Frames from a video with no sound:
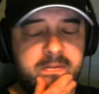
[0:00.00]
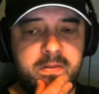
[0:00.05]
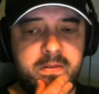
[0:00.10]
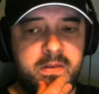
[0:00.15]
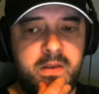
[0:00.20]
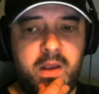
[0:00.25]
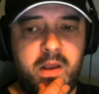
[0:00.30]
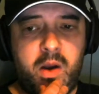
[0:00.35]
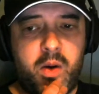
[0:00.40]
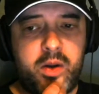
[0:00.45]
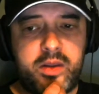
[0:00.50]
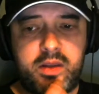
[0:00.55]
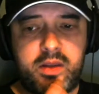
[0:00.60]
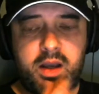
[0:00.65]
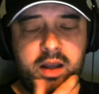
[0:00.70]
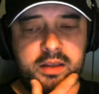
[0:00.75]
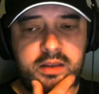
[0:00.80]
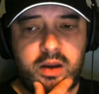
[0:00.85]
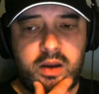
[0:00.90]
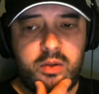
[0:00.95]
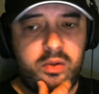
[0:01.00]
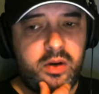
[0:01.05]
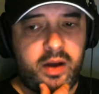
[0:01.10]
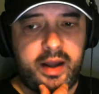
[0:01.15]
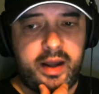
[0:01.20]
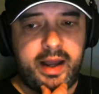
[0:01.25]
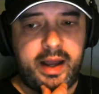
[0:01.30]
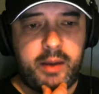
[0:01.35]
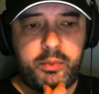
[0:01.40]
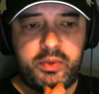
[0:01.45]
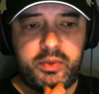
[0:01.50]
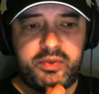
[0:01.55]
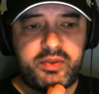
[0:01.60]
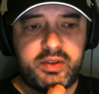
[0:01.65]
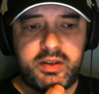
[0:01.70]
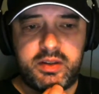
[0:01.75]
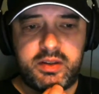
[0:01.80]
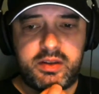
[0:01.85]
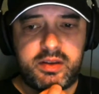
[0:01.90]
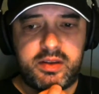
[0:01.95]
I don't like that with
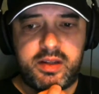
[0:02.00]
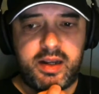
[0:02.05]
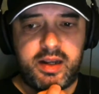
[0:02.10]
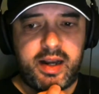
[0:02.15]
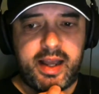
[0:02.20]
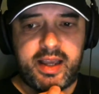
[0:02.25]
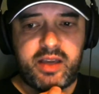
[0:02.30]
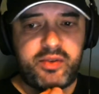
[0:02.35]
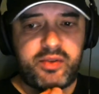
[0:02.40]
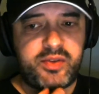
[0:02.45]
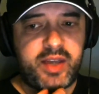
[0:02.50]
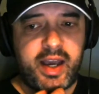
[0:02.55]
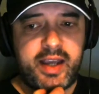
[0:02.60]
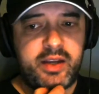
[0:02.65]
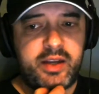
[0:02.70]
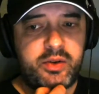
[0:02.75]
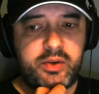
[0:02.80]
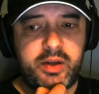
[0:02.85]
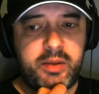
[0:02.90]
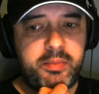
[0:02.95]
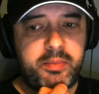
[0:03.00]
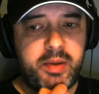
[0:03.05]
the lack of gain on it